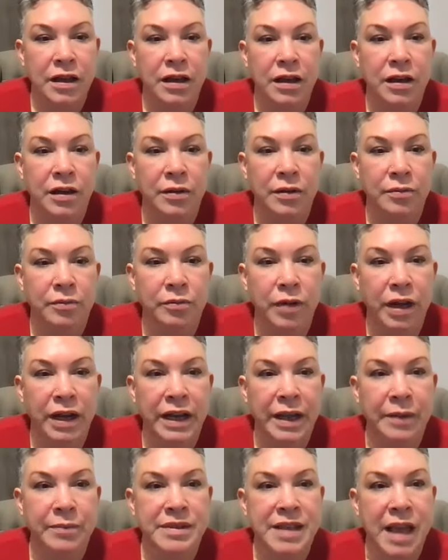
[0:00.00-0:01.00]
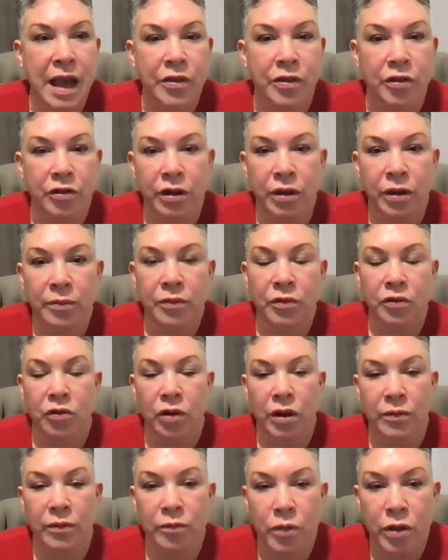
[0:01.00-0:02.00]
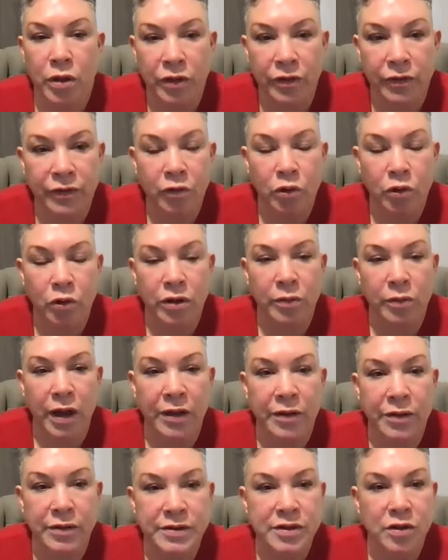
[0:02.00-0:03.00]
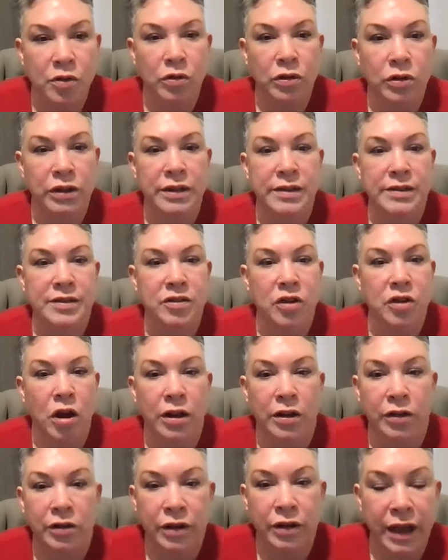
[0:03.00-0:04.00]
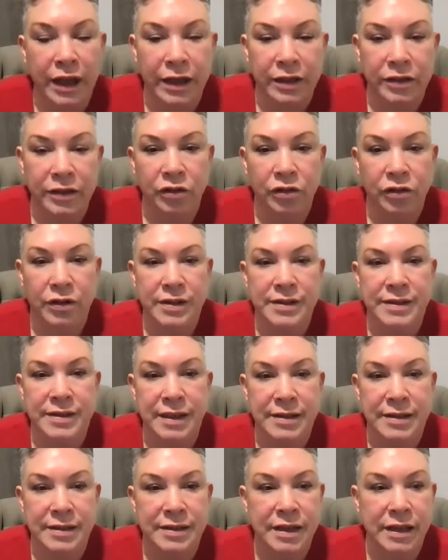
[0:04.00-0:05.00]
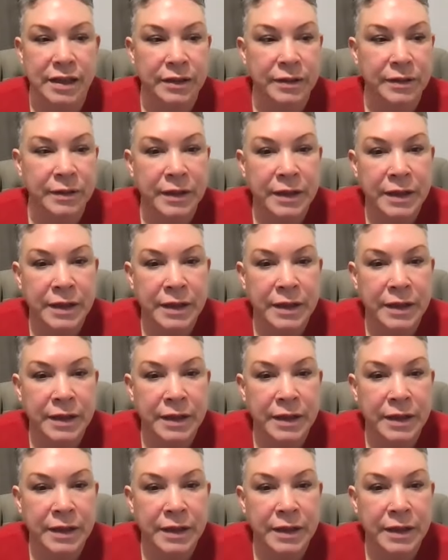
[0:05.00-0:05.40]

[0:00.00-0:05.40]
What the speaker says: My name's Heather. I'm Grandmother Flordemayo's oldest daughter and her assistant,